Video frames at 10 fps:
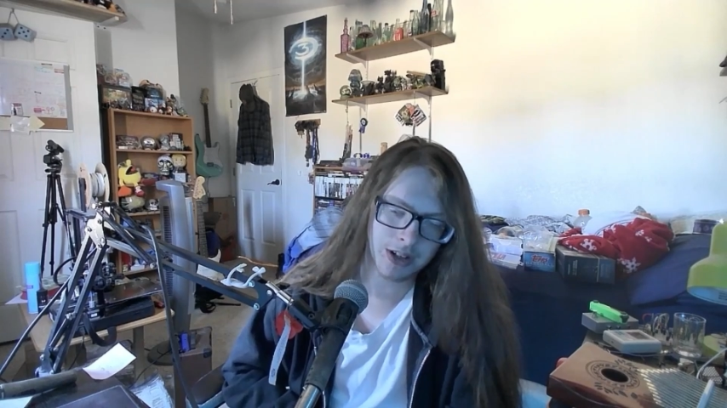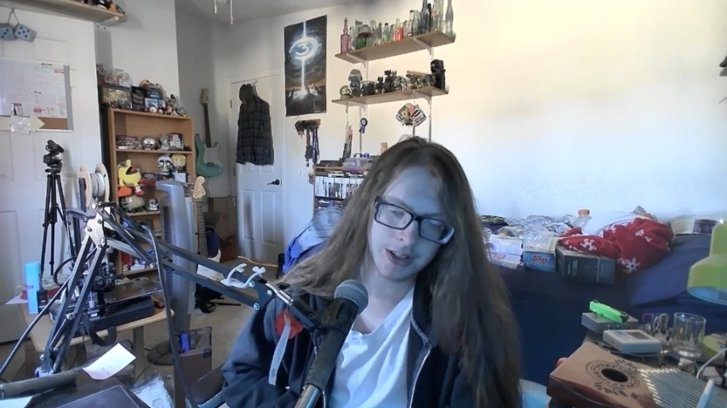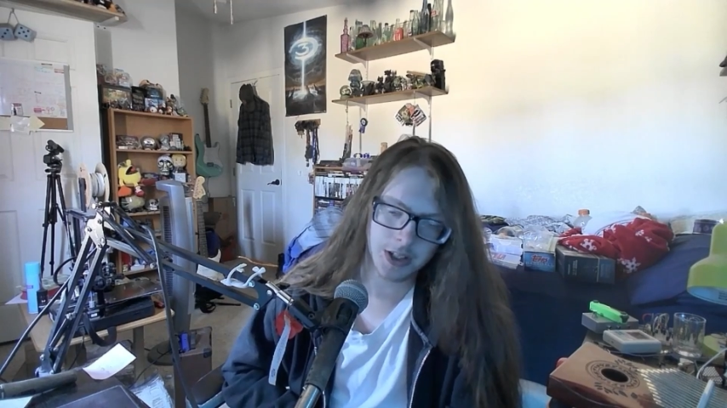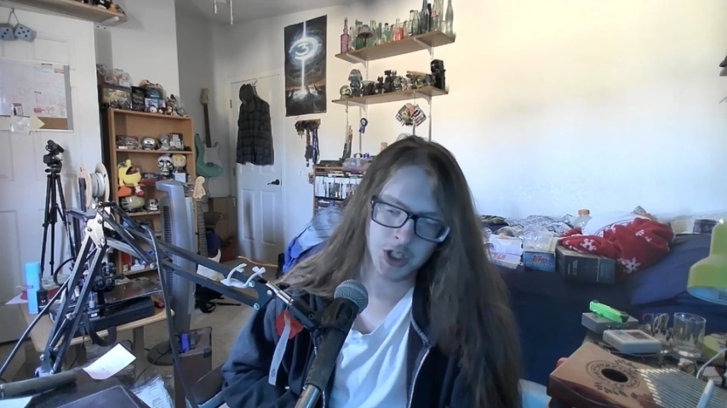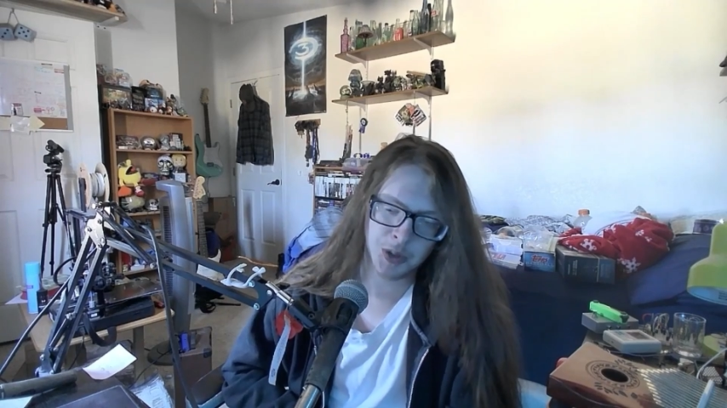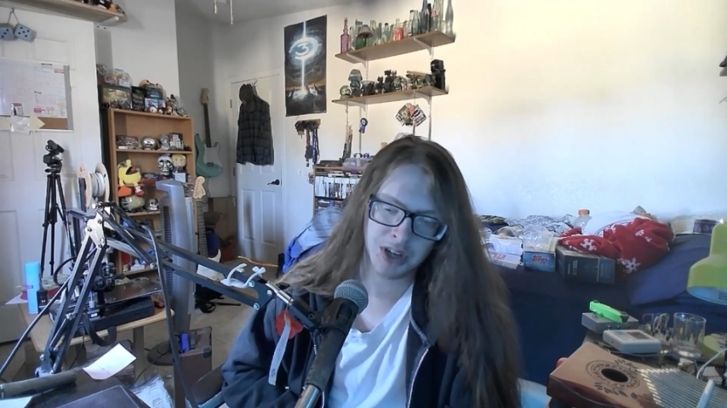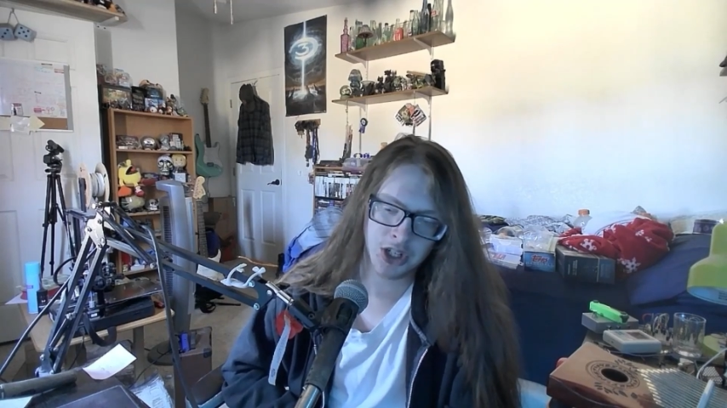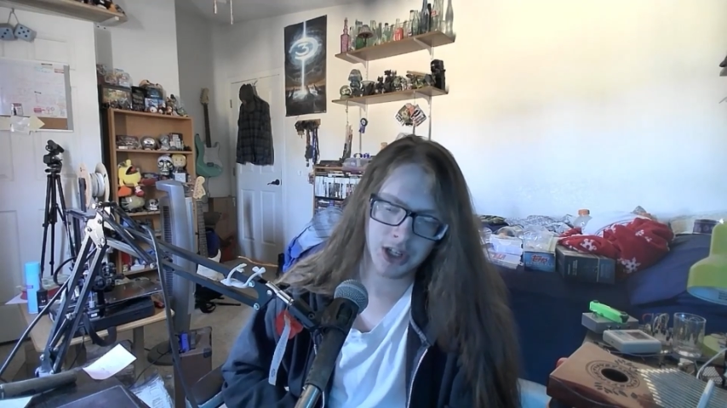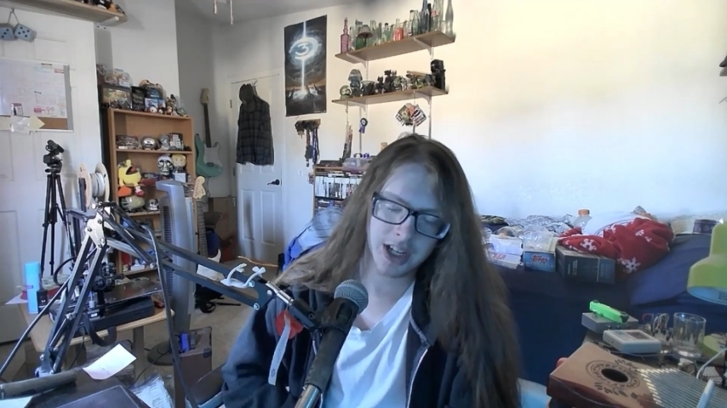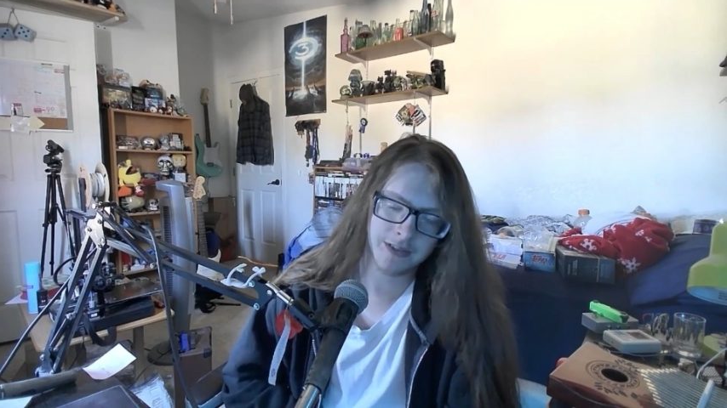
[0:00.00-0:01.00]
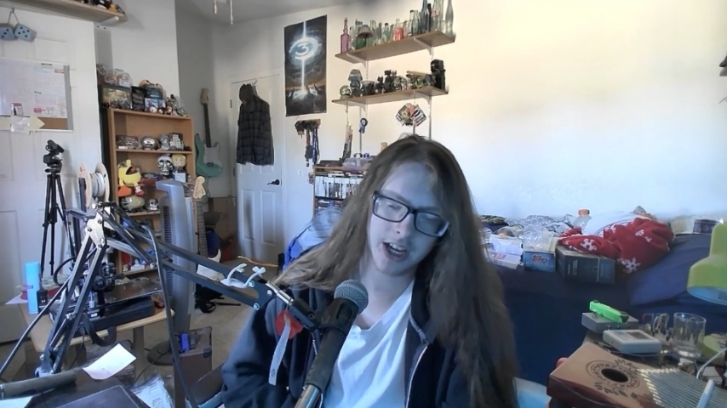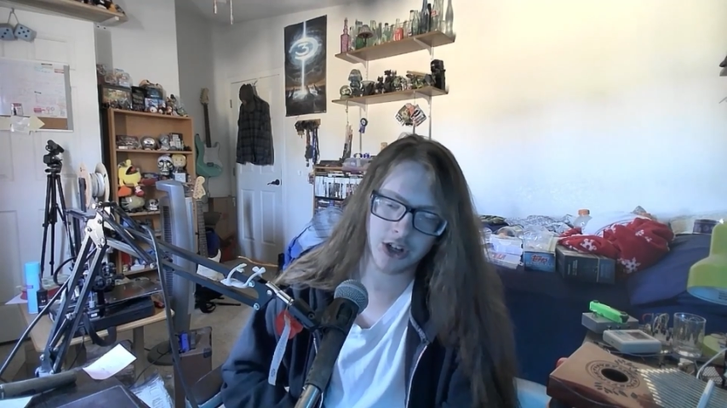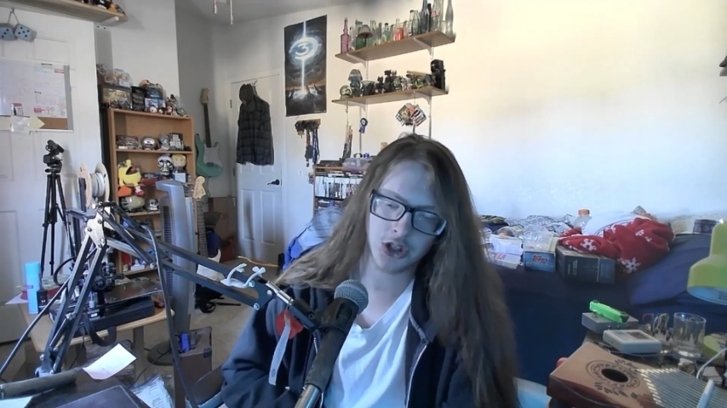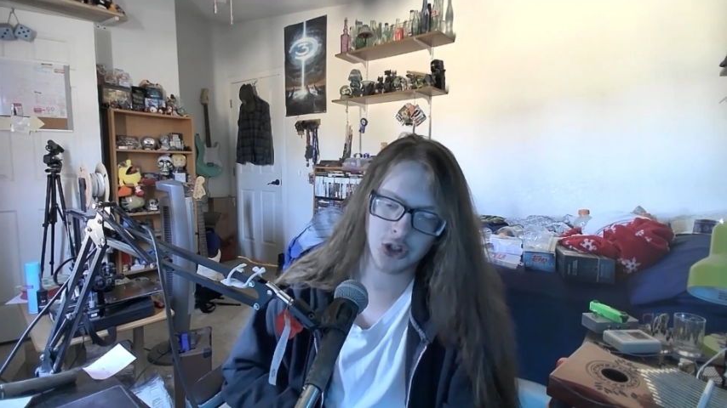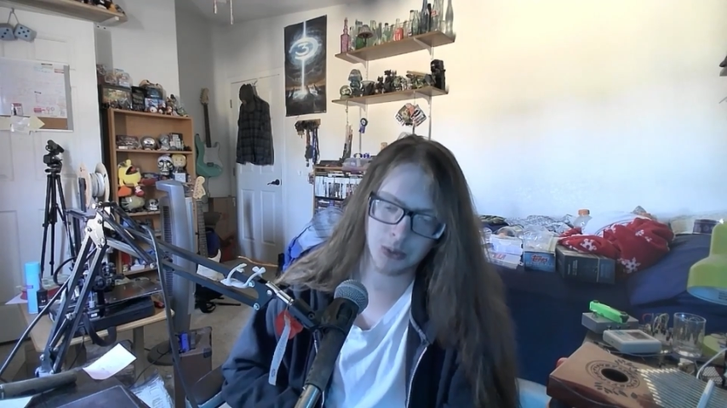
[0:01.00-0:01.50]
especially if they are
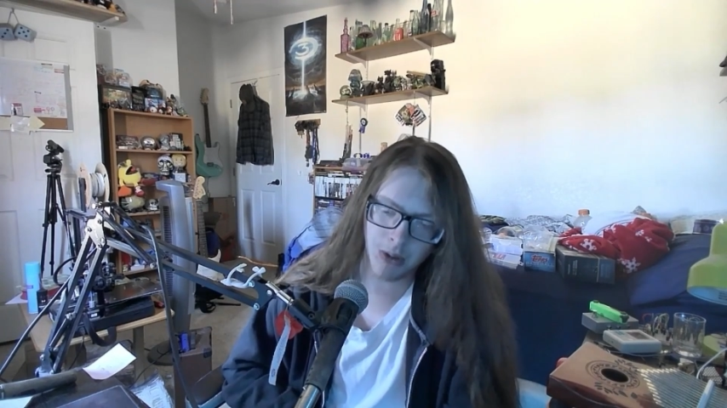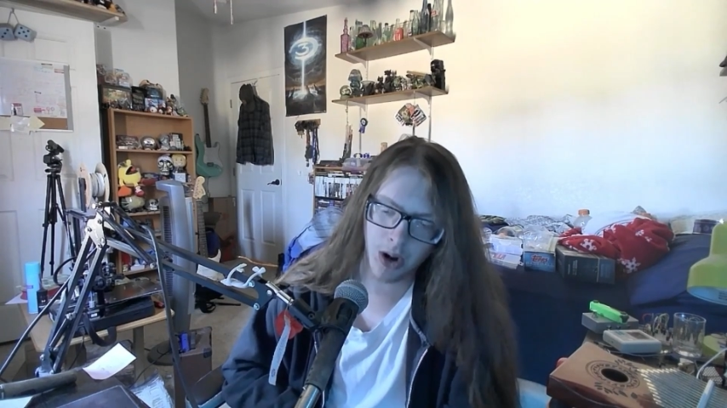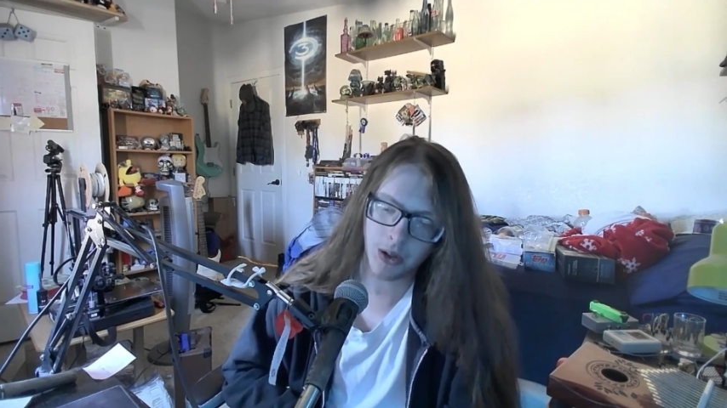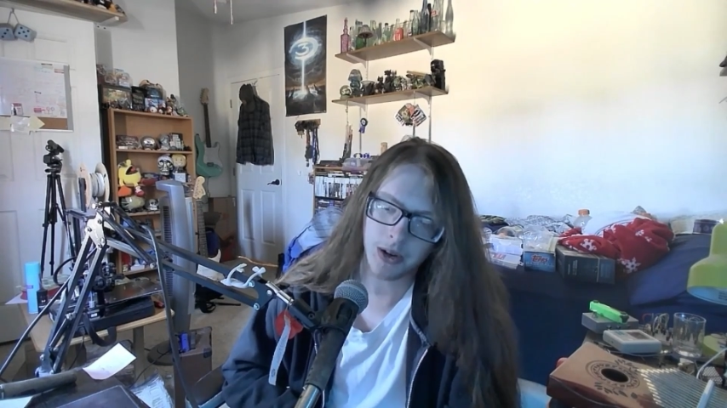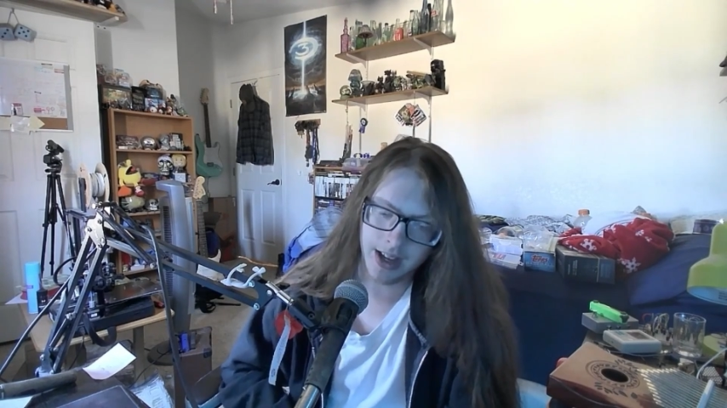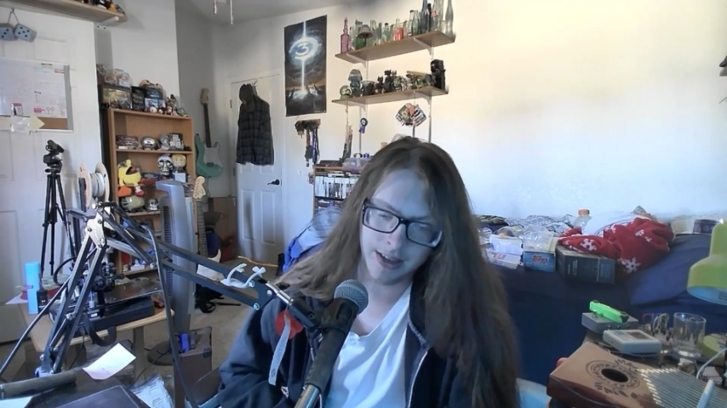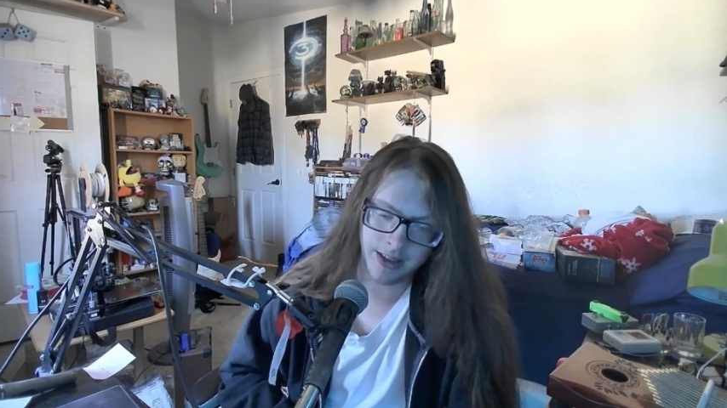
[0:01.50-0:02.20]
smaller,